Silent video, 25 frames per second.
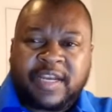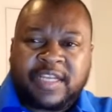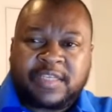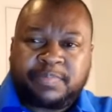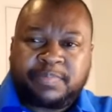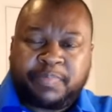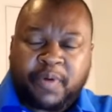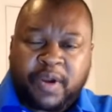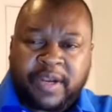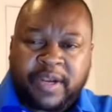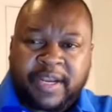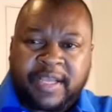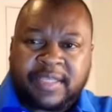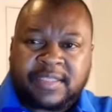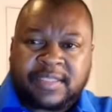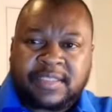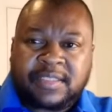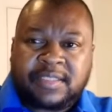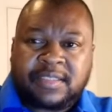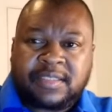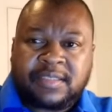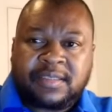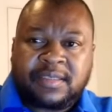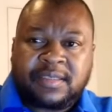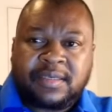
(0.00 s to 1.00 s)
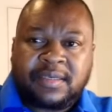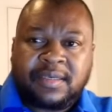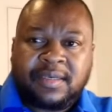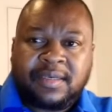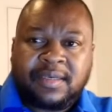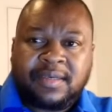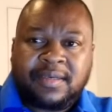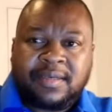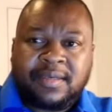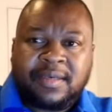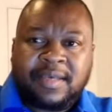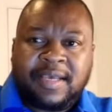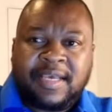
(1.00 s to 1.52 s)
respondents.
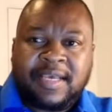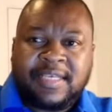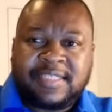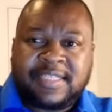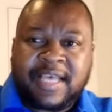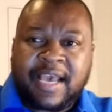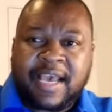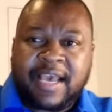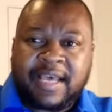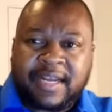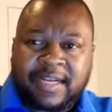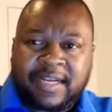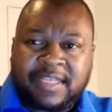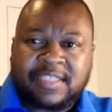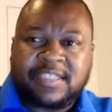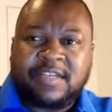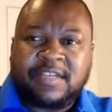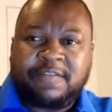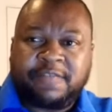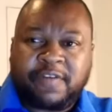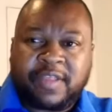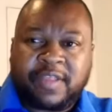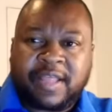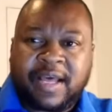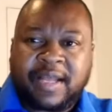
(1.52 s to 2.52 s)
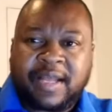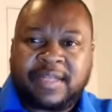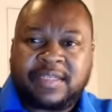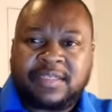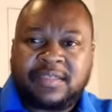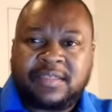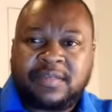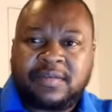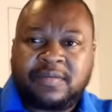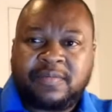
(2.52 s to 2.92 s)
Is there a reason for that?